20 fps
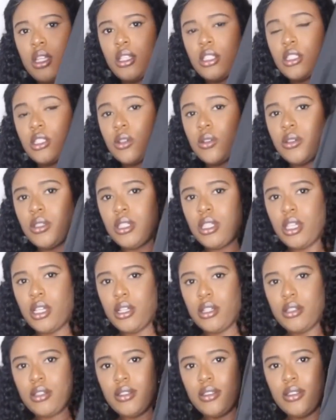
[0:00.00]
So
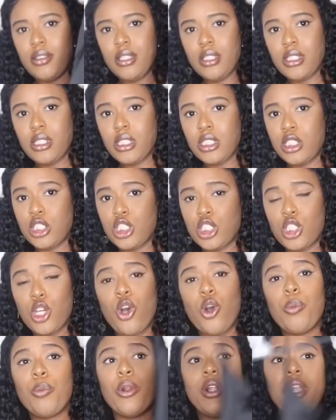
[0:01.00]
yeah. This is so
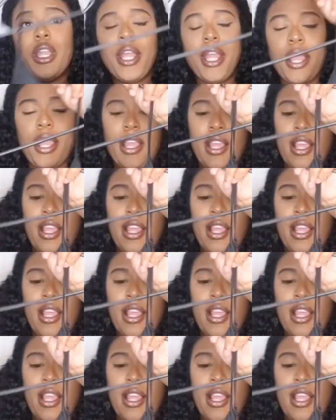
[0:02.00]
pretty.